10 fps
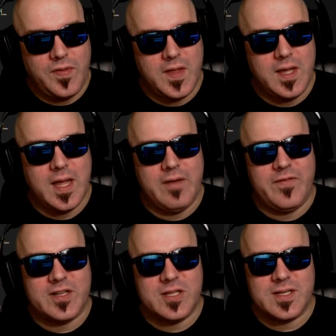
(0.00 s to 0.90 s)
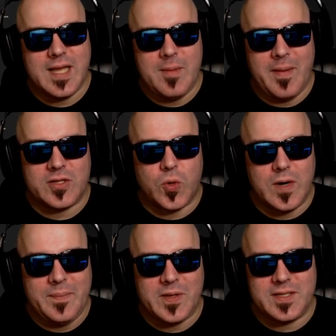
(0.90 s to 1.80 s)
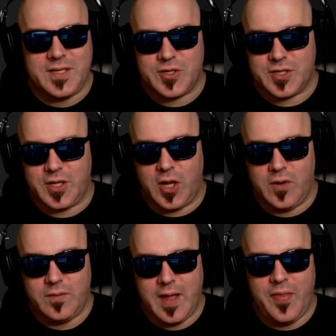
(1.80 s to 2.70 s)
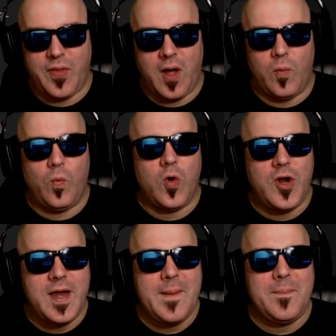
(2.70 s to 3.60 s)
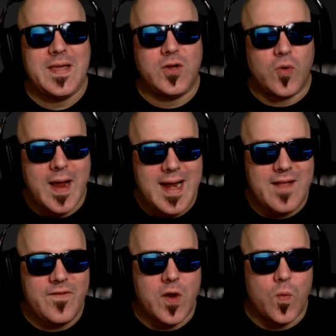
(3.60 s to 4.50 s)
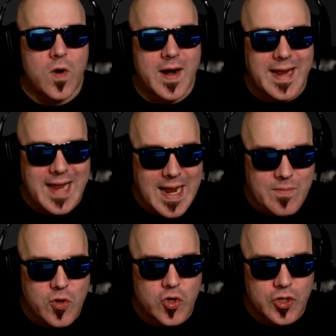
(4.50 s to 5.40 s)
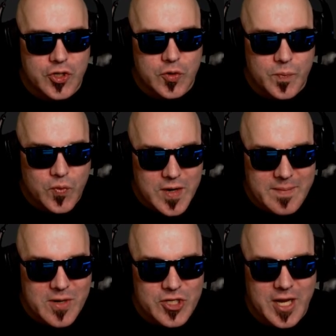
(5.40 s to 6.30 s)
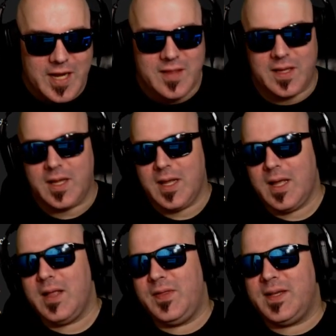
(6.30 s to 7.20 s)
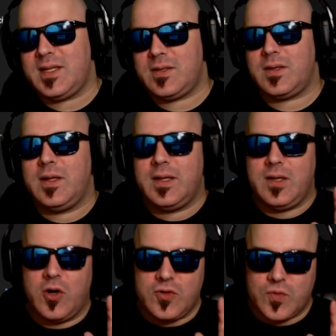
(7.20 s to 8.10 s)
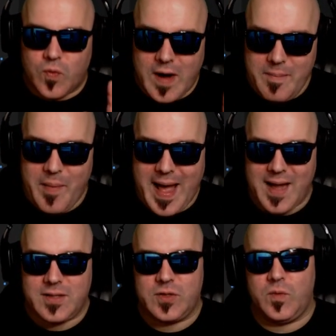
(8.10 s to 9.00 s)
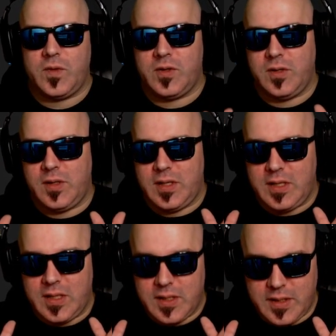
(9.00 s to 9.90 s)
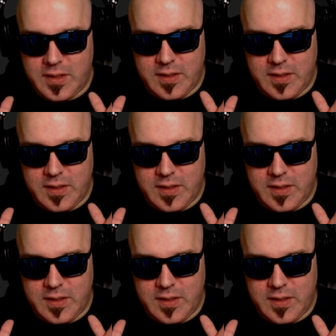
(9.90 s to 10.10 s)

one thing, envisioned this game about 20 plus years ago and thought, wouldn't it be great if there were a game you could do pretty much anything? This goes right back to the